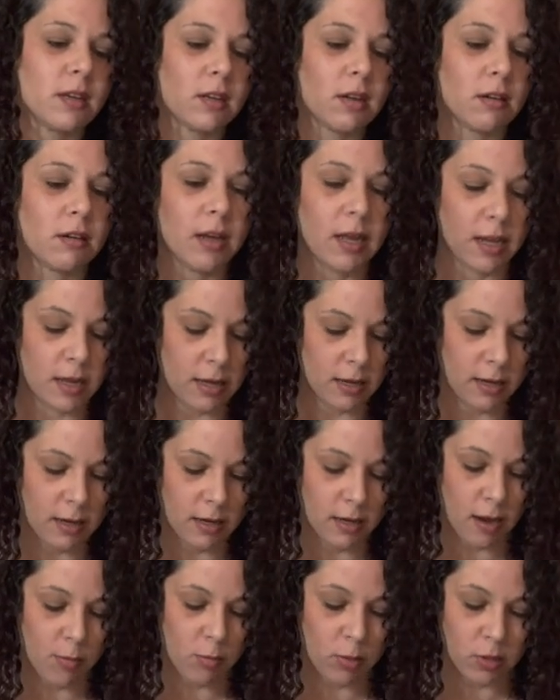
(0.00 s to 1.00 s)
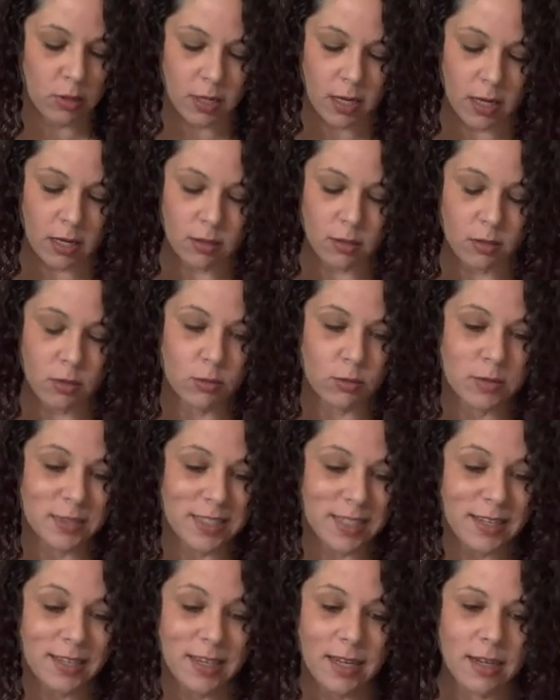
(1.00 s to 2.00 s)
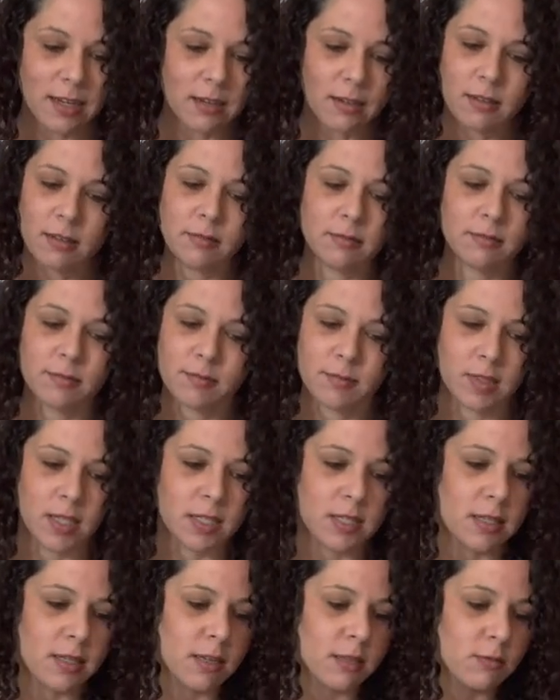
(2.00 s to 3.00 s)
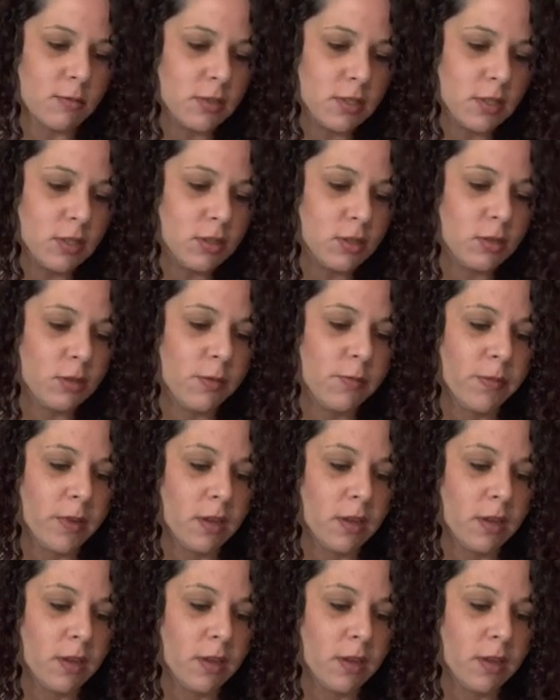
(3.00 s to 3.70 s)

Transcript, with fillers: go ahead and I put like a little dent here. They said that's what to do.